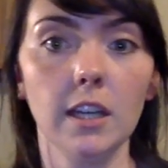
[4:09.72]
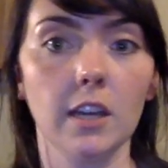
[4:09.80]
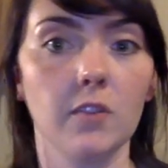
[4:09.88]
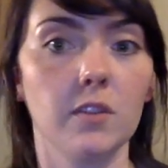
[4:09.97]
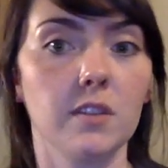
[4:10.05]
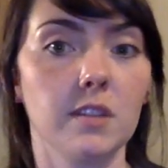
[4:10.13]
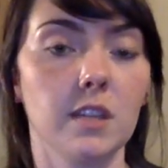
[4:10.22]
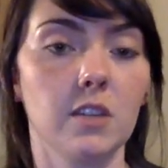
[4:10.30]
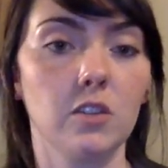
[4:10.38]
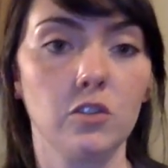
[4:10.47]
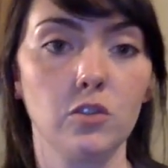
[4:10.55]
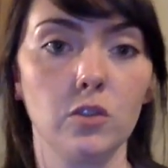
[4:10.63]
If the skin
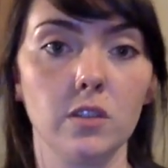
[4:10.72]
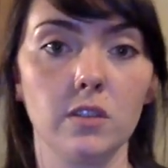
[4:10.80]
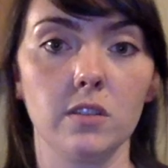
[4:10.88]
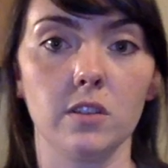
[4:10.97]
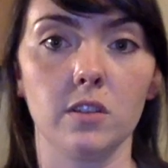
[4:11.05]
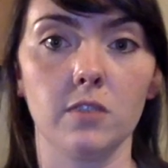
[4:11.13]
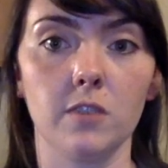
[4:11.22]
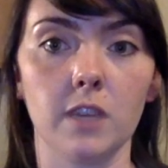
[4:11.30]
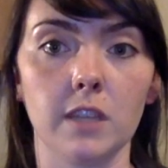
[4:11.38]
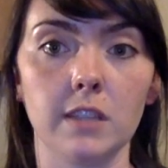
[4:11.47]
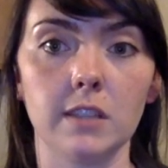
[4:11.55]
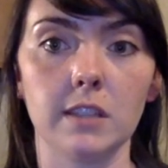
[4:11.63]
or joints are
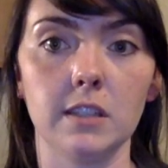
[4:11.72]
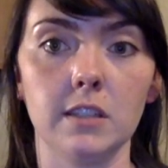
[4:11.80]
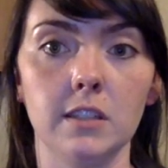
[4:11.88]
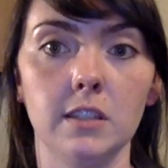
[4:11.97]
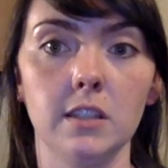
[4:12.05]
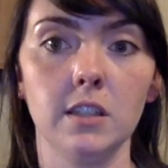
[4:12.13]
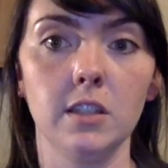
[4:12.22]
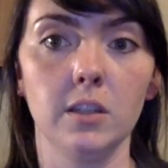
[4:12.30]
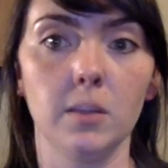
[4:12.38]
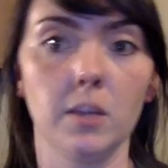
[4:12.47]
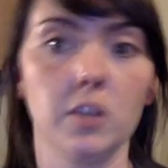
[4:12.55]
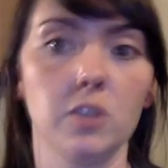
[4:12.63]
affected, the
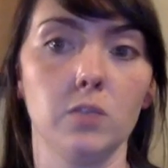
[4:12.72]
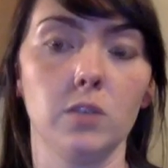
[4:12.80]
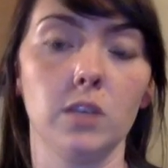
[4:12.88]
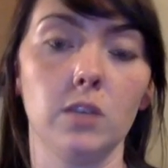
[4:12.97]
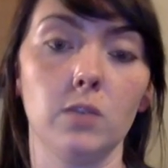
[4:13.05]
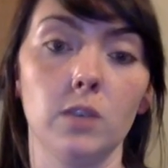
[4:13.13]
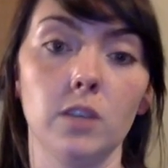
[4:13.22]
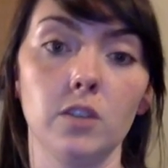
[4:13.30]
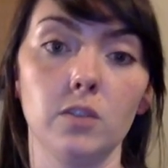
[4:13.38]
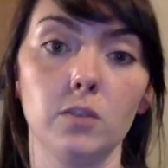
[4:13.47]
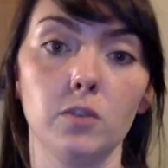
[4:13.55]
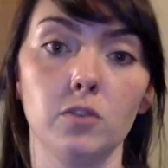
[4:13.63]
patient will need range
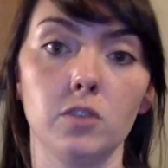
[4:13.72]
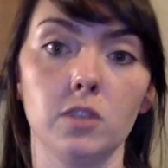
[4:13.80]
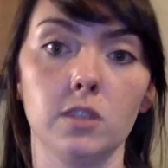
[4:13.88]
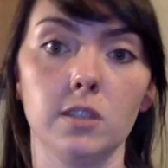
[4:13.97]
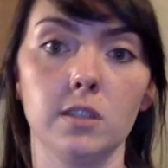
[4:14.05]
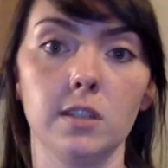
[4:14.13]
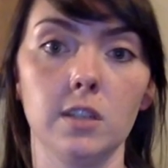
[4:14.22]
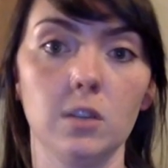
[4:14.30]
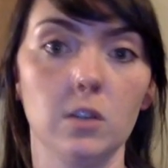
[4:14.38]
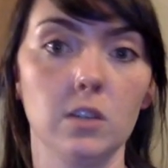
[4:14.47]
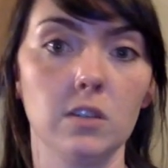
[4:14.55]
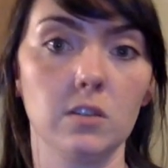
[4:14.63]
of motion to
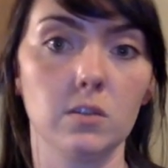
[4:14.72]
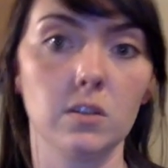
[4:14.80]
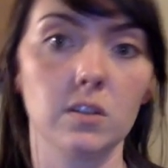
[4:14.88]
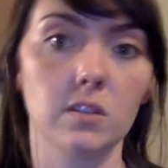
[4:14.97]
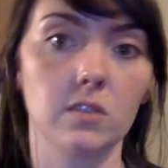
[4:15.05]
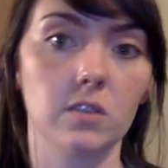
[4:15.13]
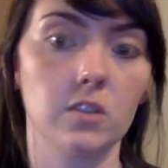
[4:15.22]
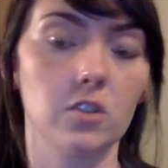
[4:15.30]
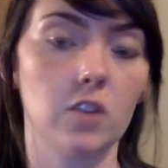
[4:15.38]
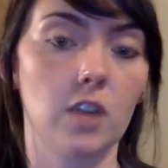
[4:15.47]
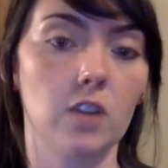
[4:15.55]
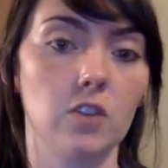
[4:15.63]
decrease the risk of
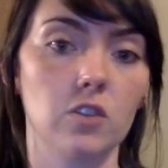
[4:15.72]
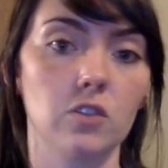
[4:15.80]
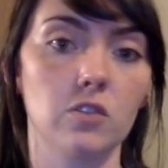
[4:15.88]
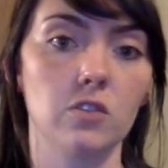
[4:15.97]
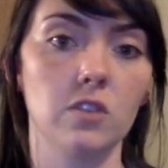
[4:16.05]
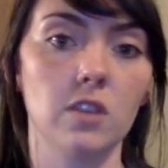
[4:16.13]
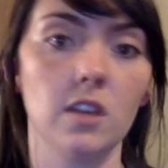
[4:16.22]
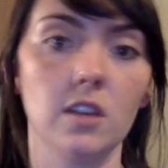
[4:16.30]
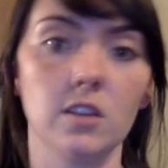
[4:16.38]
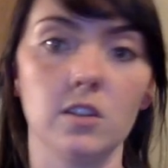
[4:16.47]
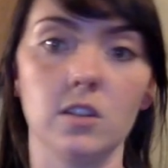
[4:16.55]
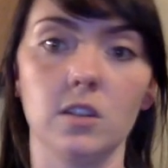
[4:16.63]
contractures and
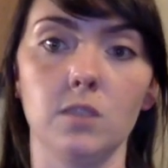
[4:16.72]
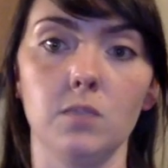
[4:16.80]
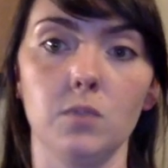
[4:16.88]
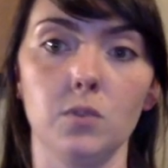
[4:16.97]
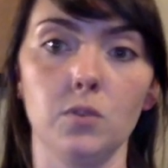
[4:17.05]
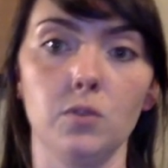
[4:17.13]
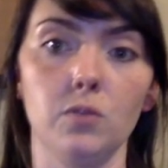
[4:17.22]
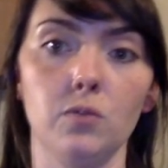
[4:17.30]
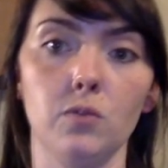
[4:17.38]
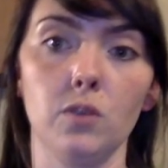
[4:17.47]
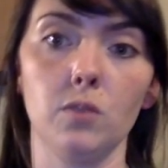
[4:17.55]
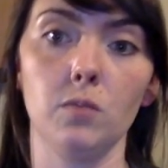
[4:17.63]
to improve
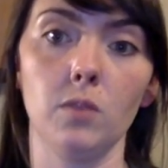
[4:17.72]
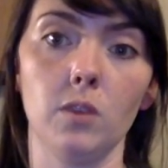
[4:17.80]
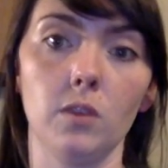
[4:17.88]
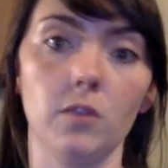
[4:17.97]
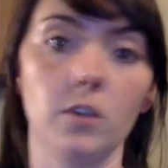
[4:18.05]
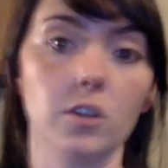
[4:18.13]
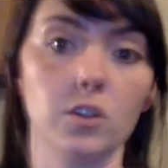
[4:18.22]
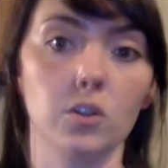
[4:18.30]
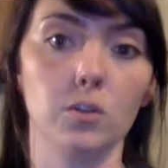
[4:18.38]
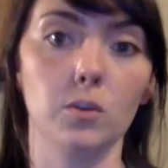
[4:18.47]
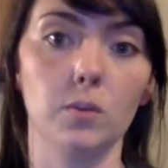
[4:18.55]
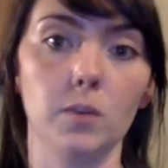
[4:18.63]
functional
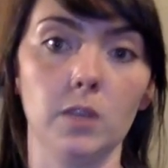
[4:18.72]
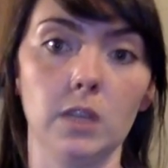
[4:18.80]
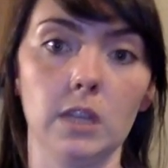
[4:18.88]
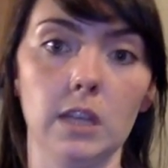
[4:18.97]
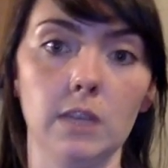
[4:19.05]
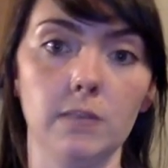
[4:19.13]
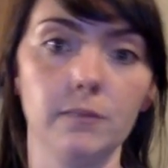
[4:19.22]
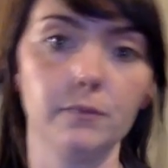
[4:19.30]
mobility.